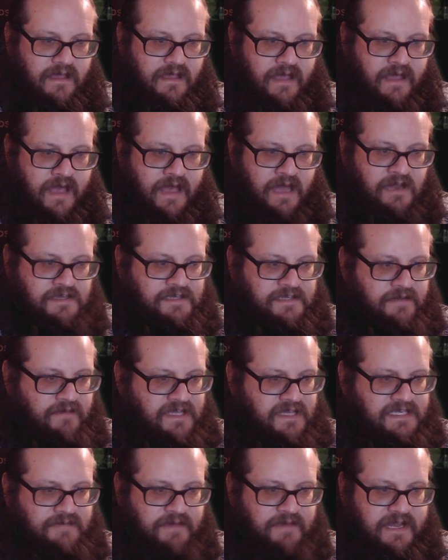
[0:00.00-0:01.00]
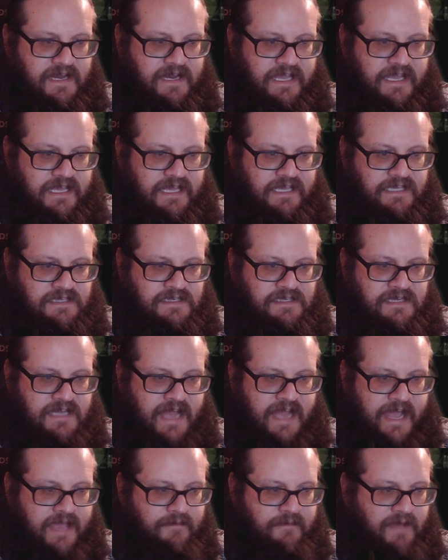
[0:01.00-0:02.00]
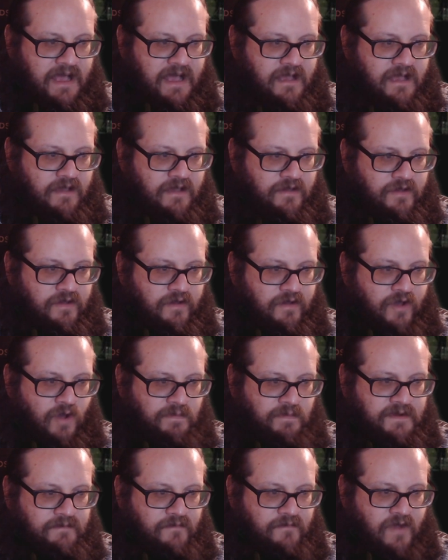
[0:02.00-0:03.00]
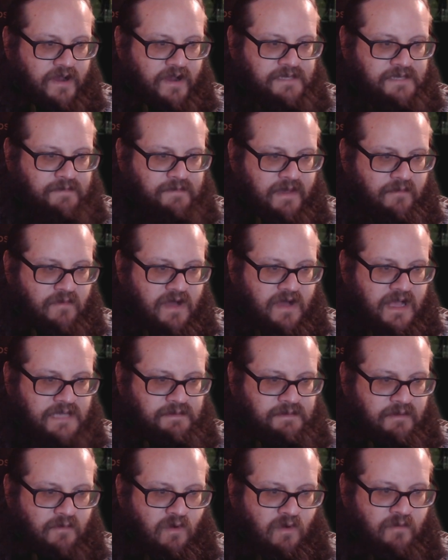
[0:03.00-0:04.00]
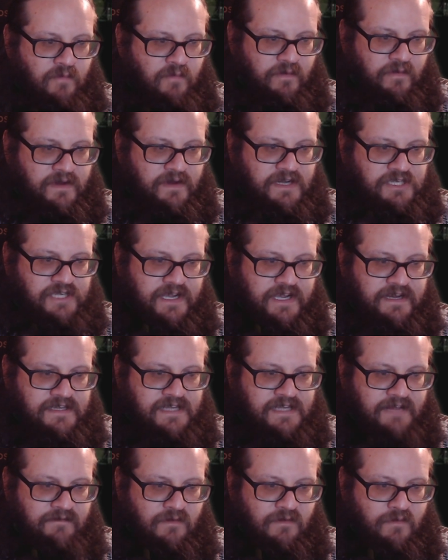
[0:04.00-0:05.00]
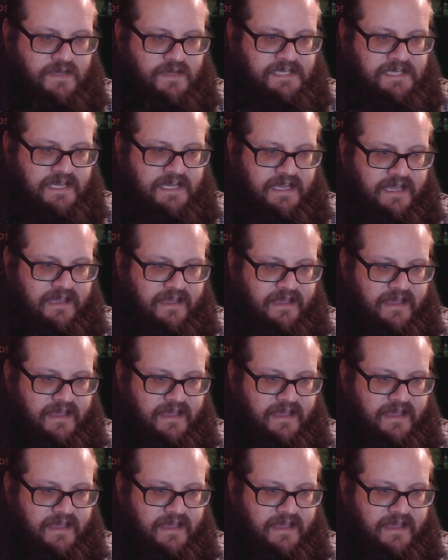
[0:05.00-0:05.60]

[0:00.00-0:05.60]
Alistair must have been his neighbour who helped him write his memoirs, but more importantly shared his love of whiskey.